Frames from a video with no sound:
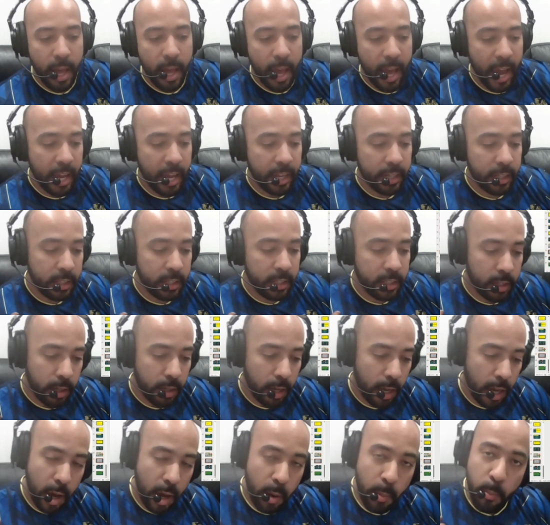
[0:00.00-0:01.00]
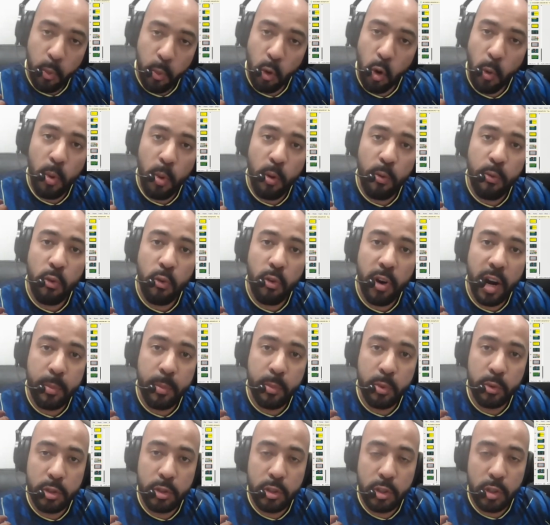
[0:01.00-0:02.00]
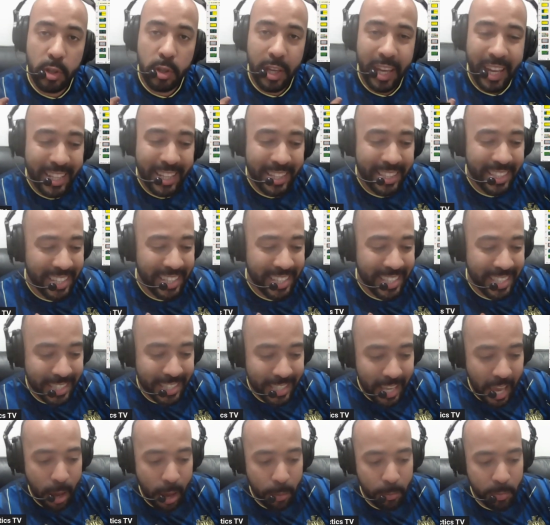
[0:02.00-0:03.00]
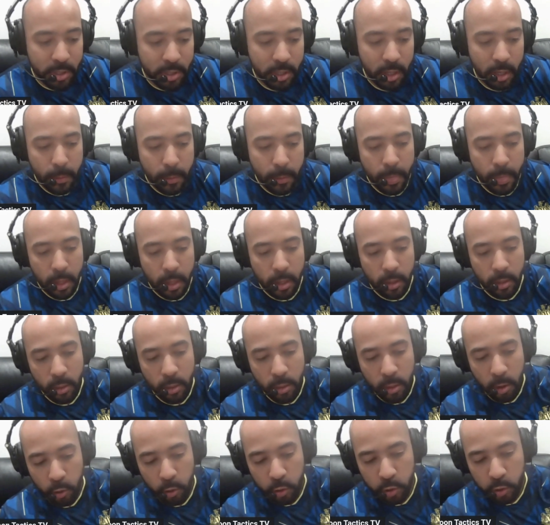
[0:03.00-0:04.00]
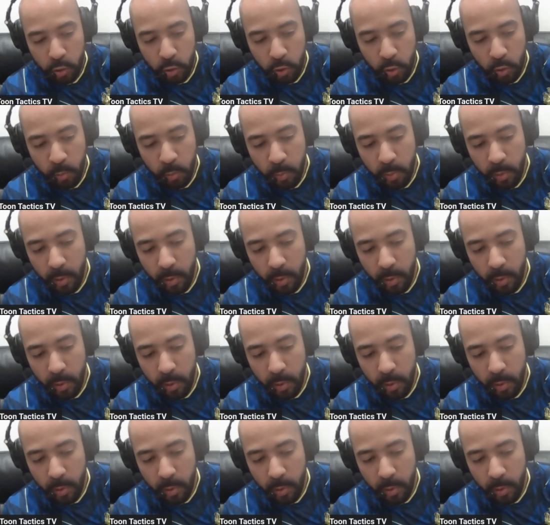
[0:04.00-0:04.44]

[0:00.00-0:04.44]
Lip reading: and Bournemouth were able to intercept those two.